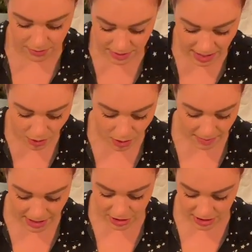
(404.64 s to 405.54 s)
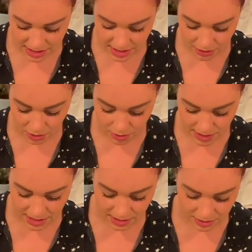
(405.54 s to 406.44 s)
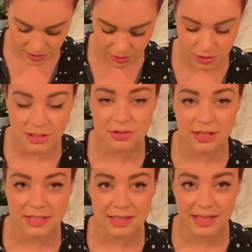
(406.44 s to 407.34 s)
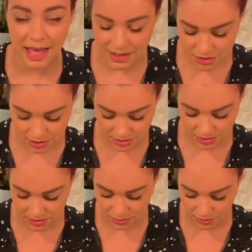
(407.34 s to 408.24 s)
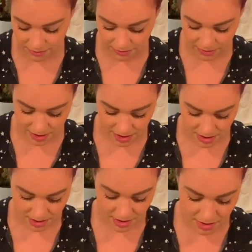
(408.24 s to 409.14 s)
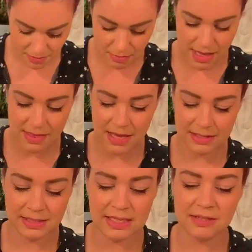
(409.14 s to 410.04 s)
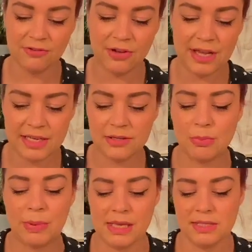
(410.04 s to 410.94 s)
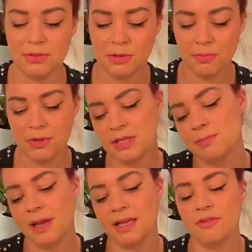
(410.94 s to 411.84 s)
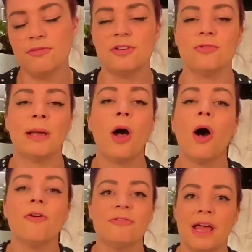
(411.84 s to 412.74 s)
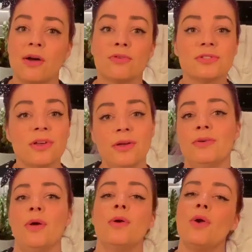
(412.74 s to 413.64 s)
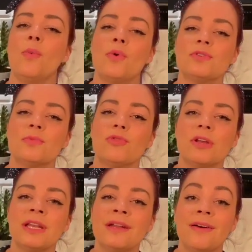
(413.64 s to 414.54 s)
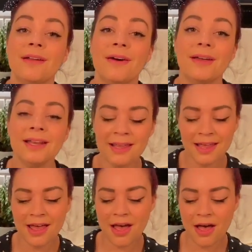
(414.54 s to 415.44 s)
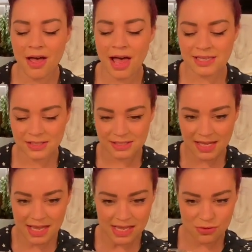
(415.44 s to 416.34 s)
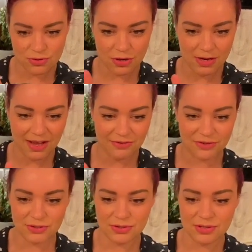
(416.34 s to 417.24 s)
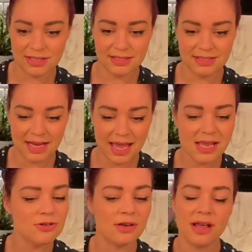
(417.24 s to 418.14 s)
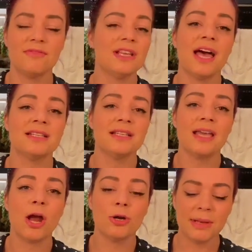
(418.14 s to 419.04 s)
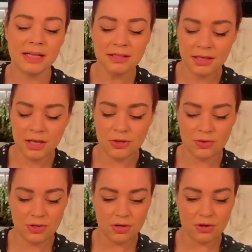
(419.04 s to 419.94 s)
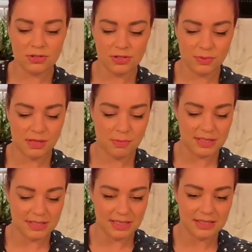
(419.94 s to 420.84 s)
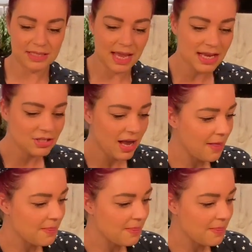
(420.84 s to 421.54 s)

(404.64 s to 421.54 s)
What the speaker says: Now I'm actually going to chill this again just to sort of make that solidify a little bit. So I'm going to put this back in the fridge for about half an hour or so, go and watch some Brooklyn Nine-Nine. As I say, you don't have to do this stage, you don't have to add any caramel. You can go just with the biscuit stage and